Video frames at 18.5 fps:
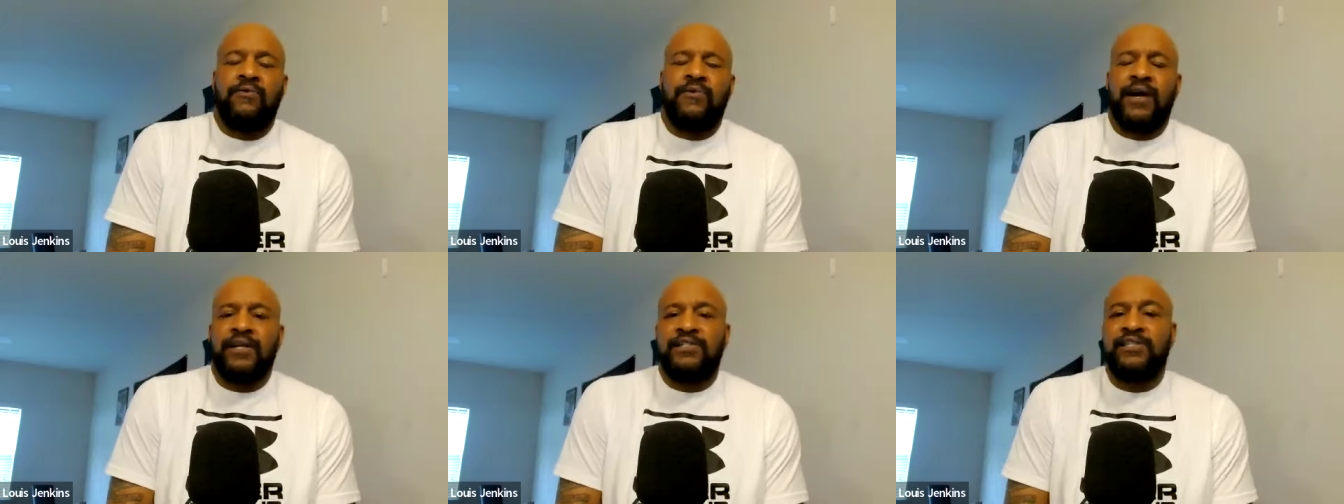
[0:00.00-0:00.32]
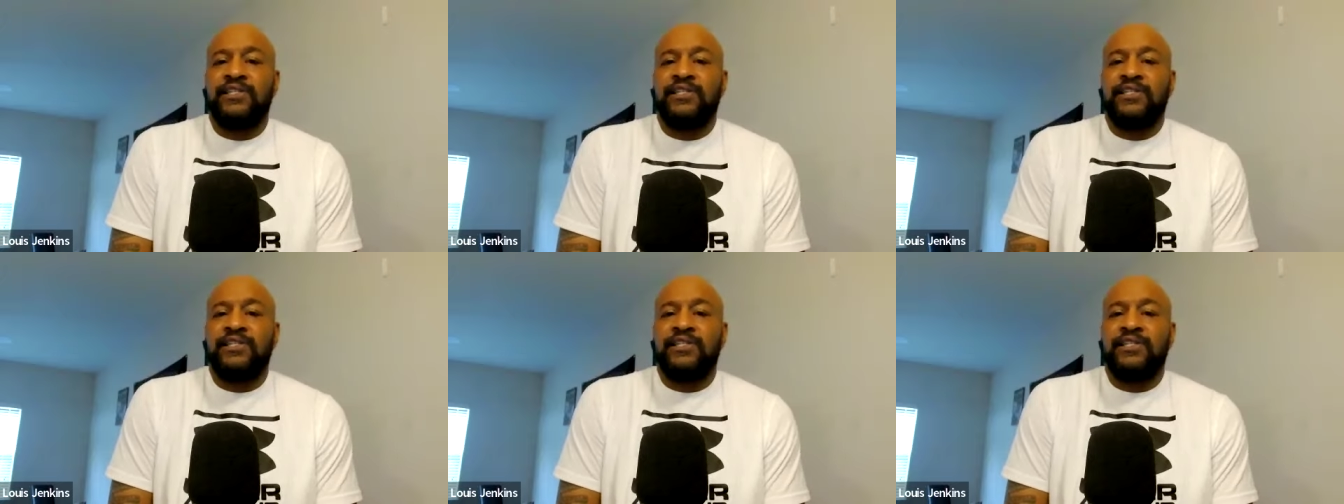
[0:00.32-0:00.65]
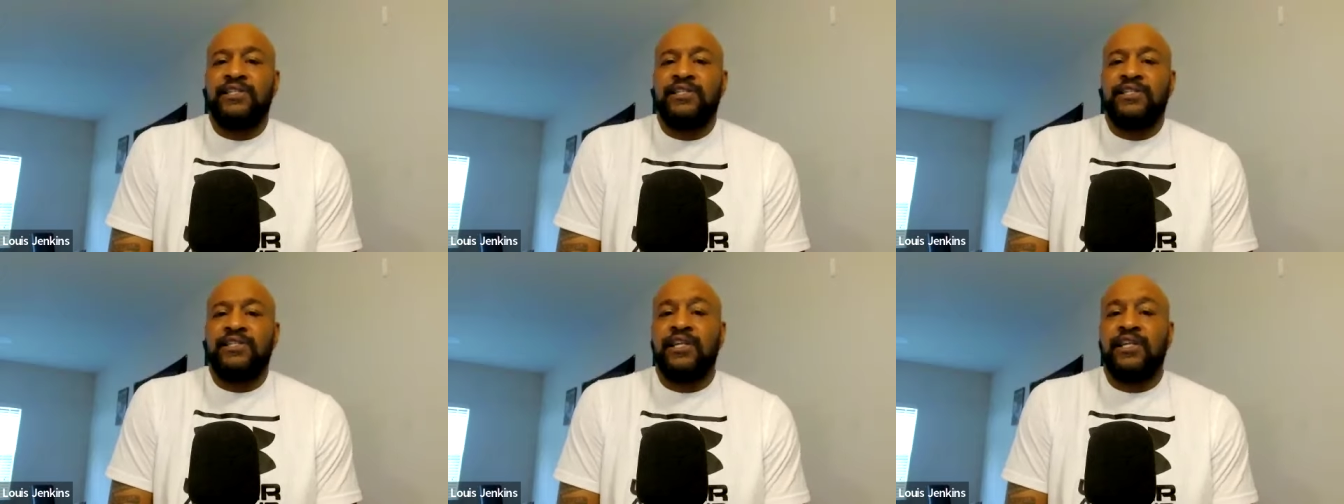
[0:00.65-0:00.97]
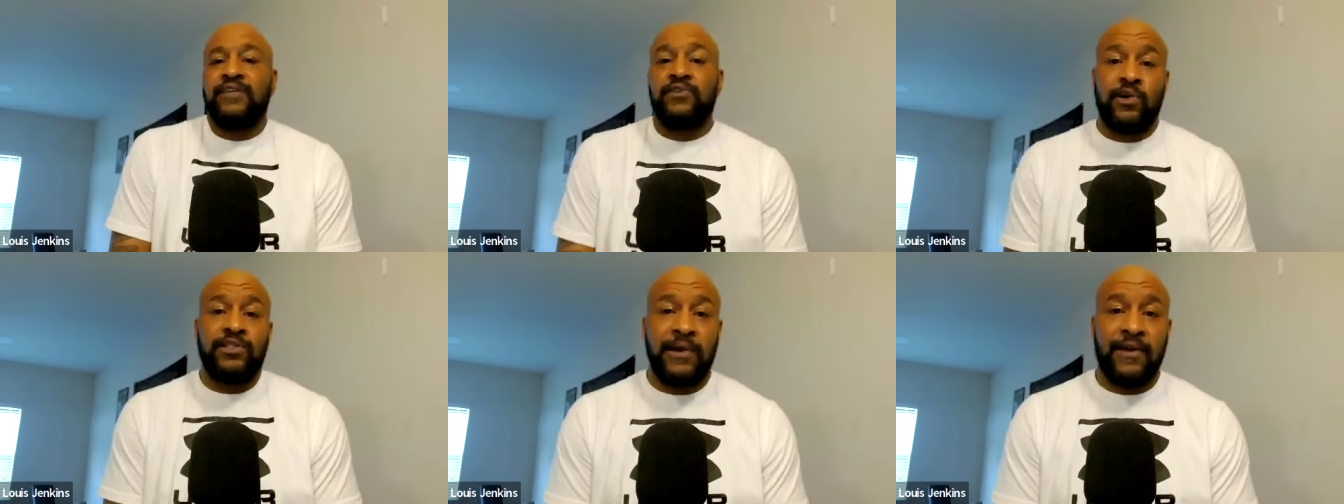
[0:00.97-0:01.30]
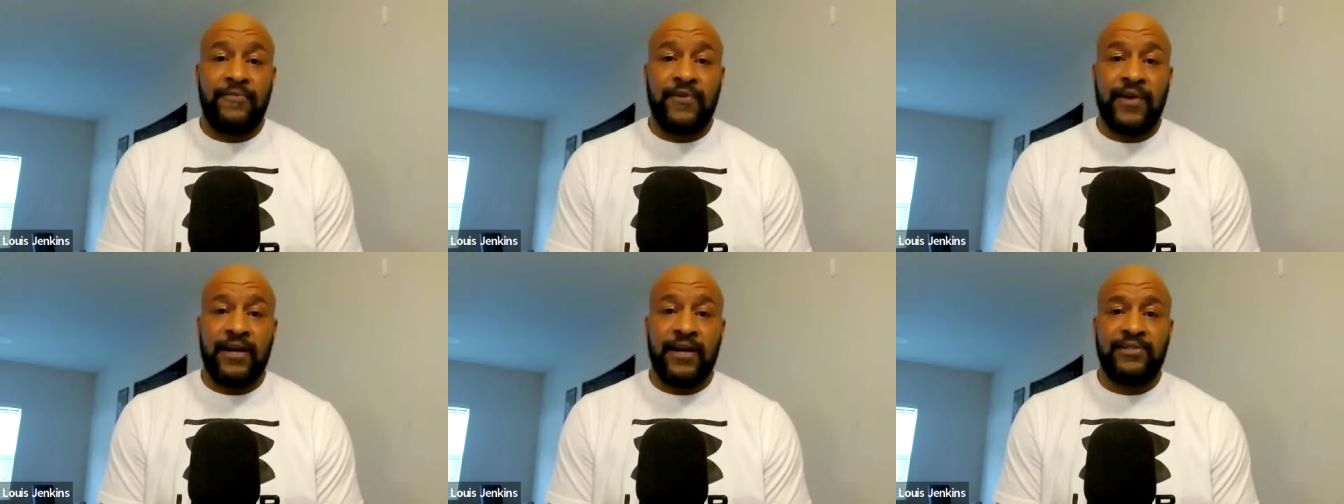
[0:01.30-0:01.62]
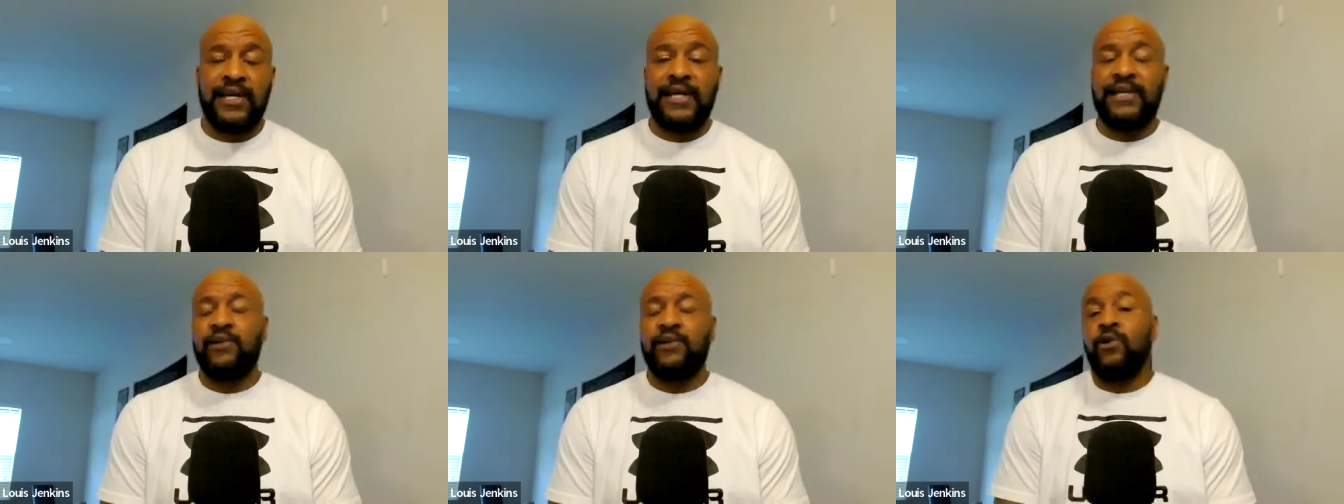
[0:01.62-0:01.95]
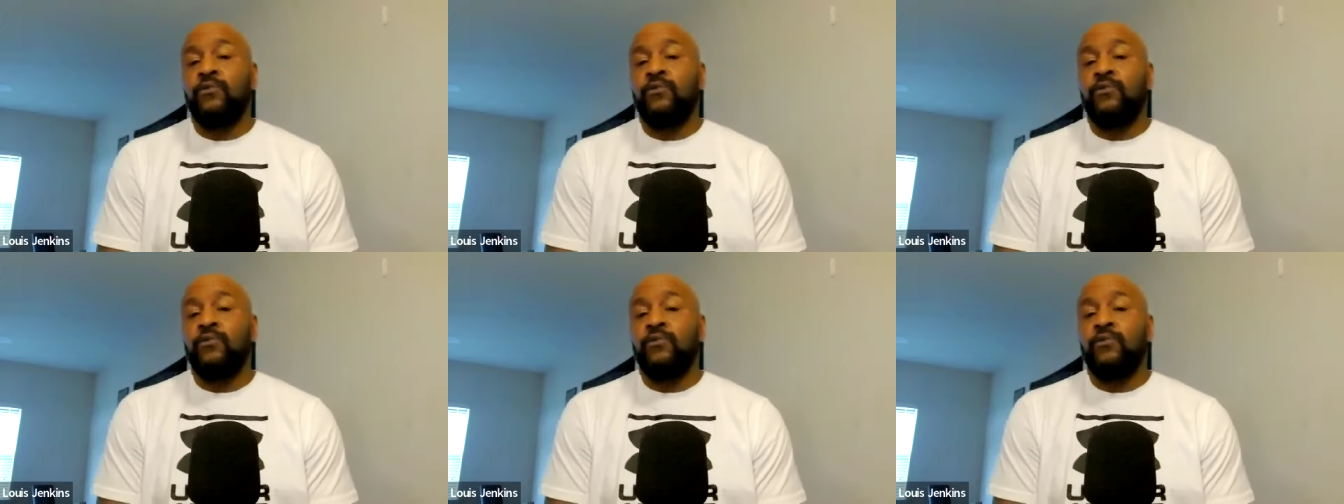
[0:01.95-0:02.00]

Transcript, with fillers: right, she lived in Jersey, man, Facts.